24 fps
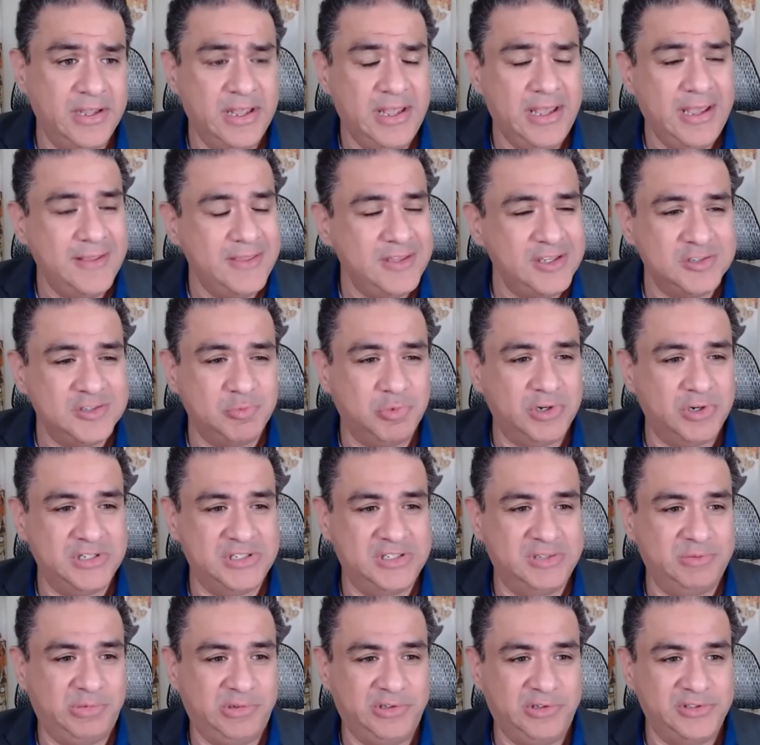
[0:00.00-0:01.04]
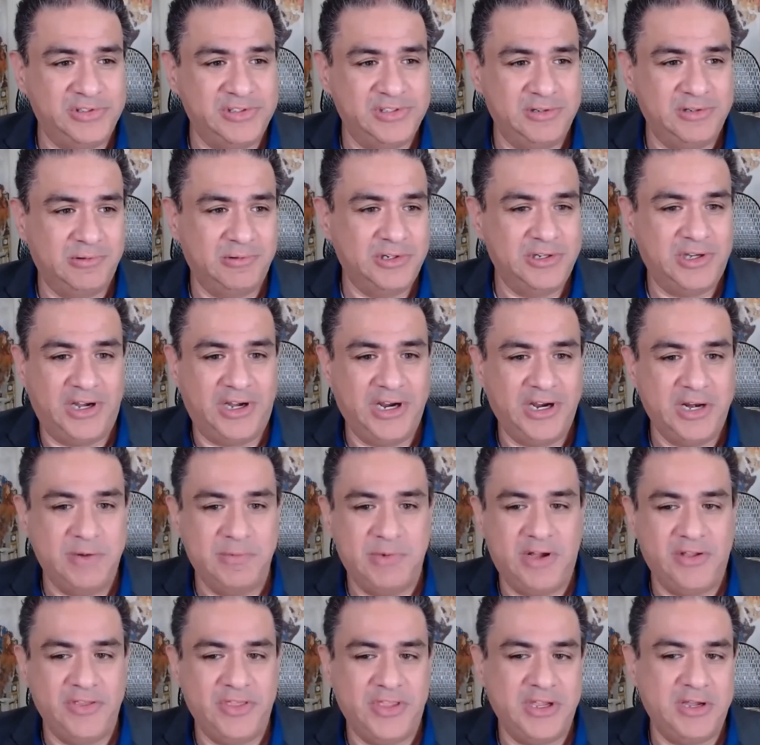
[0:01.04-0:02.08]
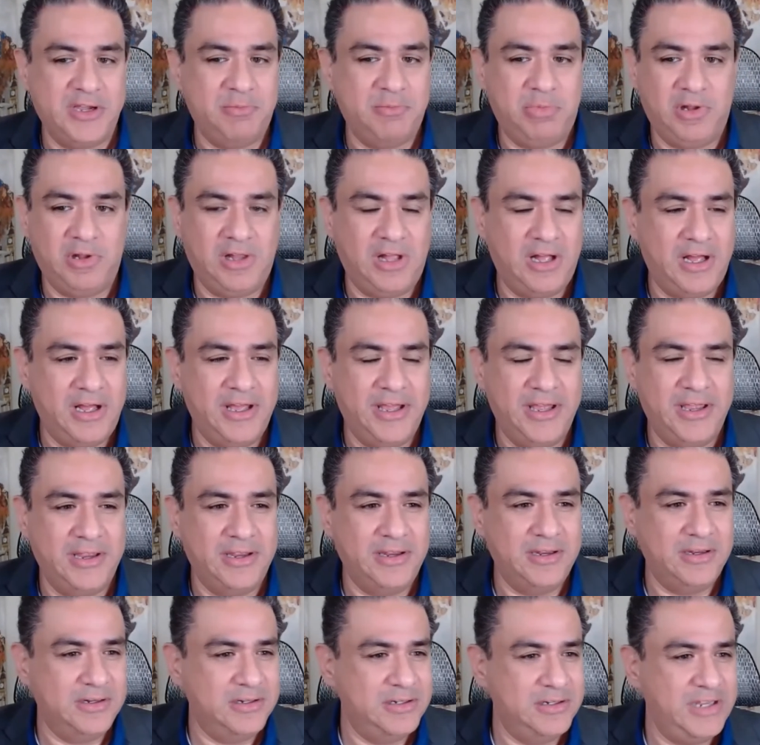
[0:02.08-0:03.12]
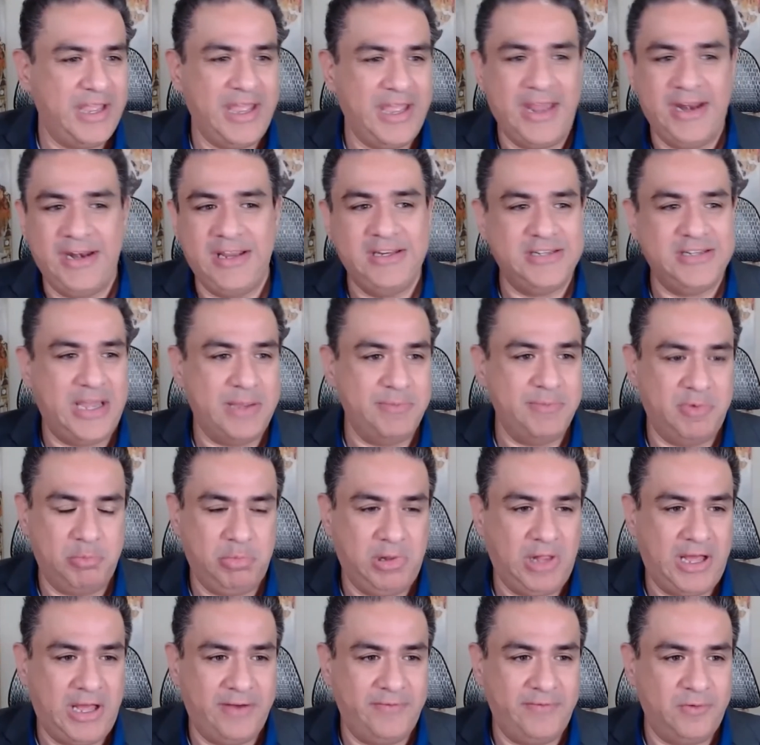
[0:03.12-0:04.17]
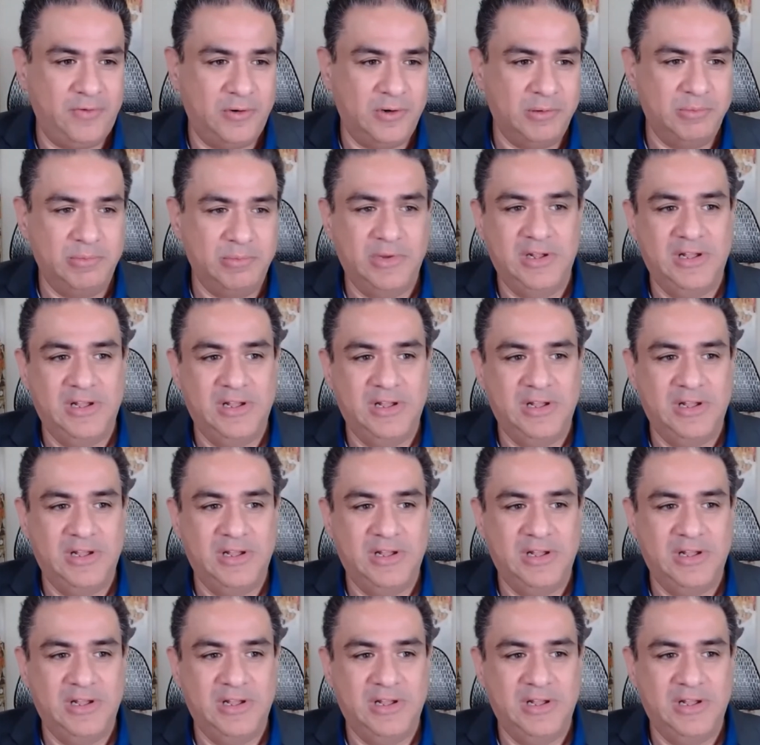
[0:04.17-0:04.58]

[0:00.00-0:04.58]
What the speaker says: And these principles that we're talking about, they apply to any type of platform,